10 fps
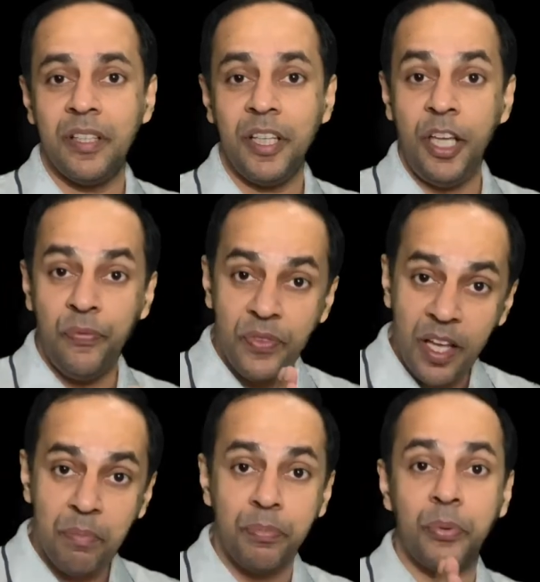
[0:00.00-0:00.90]
If
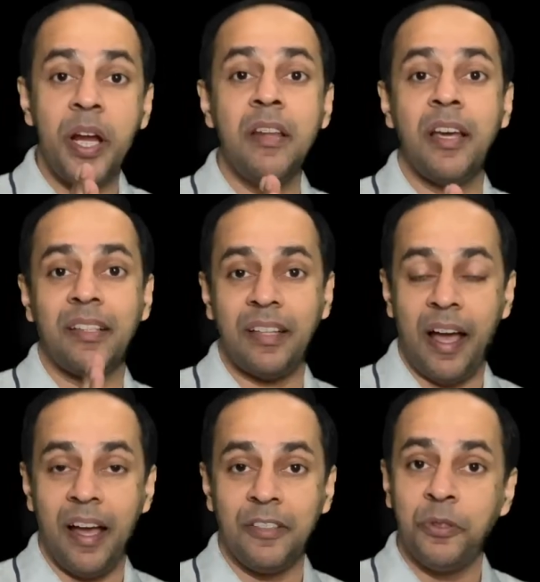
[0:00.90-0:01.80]
they pray like
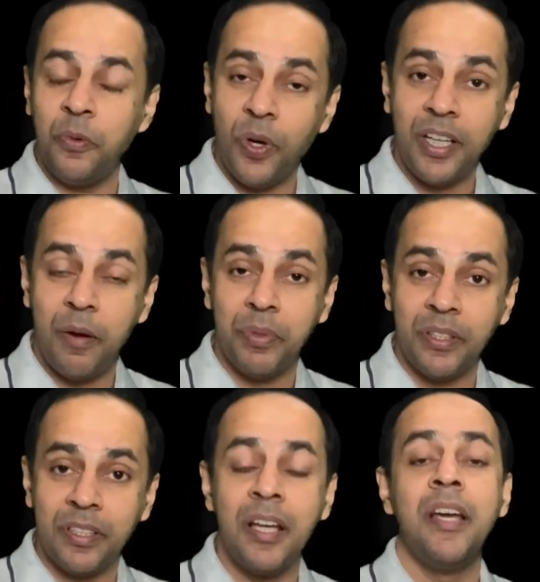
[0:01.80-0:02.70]
that, you know what happens?